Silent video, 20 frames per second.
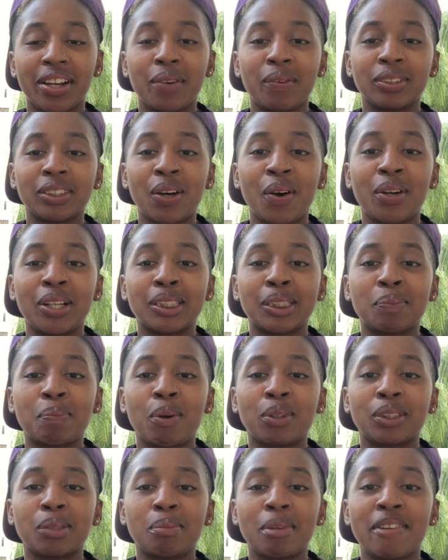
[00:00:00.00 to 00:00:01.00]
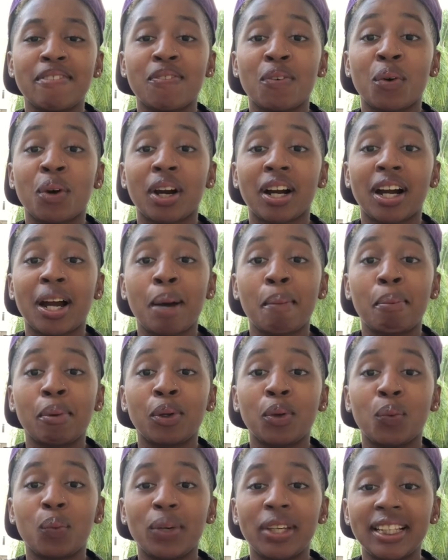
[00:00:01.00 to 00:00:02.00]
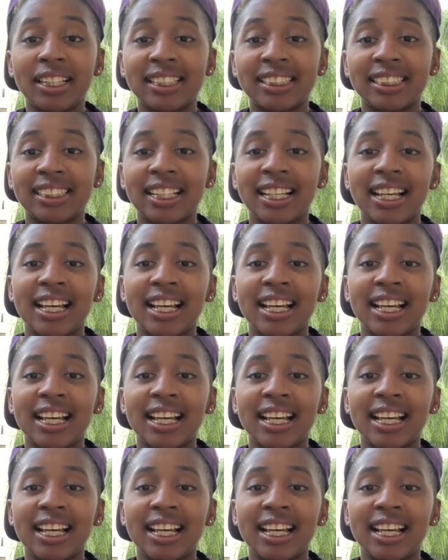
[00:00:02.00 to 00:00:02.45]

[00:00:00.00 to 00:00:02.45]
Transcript: it was only supposed to be for a couple of weeks